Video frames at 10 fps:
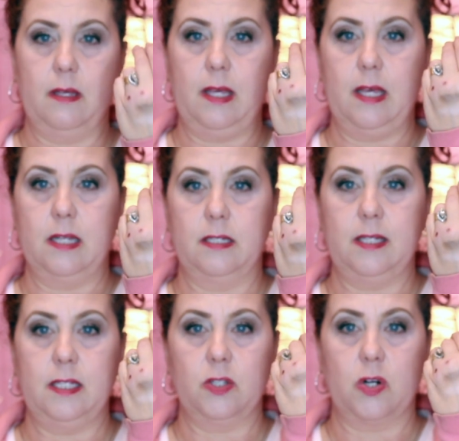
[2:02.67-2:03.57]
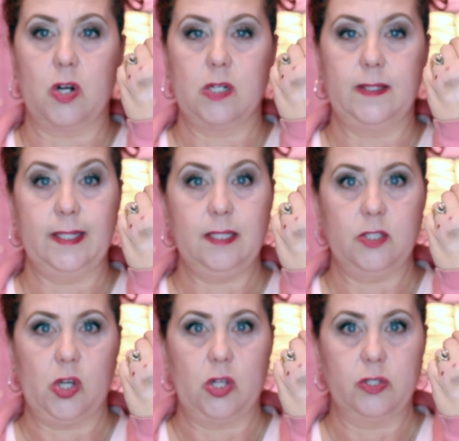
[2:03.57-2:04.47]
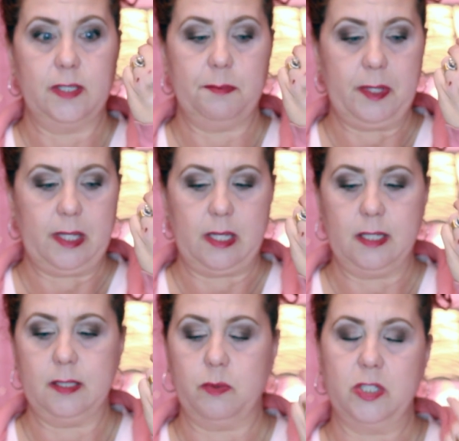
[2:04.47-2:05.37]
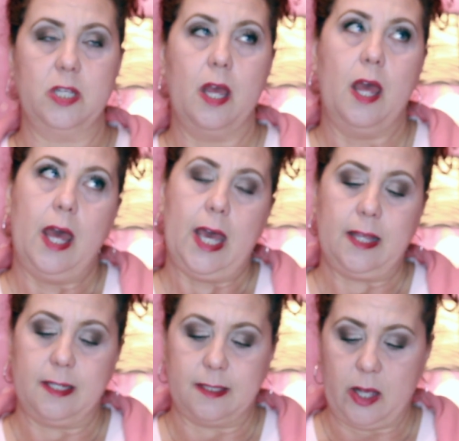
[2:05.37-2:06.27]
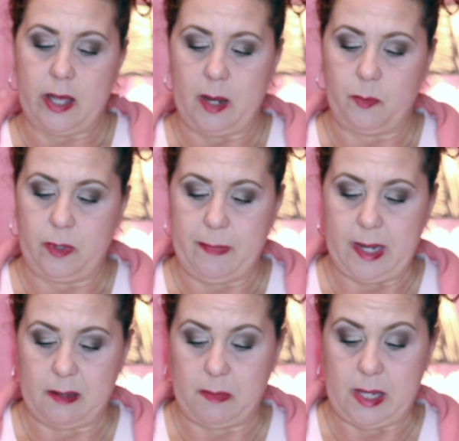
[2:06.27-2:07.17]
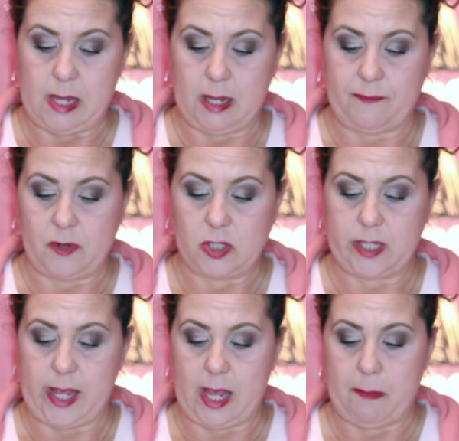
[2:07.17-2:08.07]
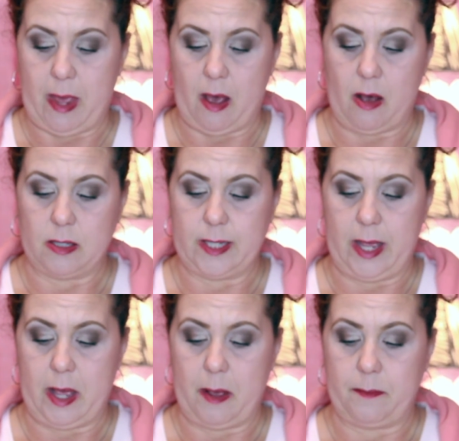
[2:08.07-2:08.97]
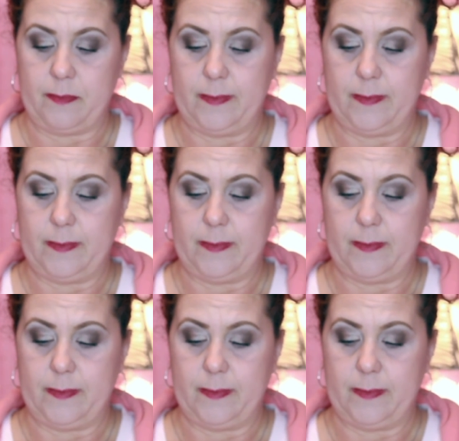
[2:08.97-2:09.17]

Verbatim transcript: And these are $6 a piece, which at the time when Makeup Geek first came out, um,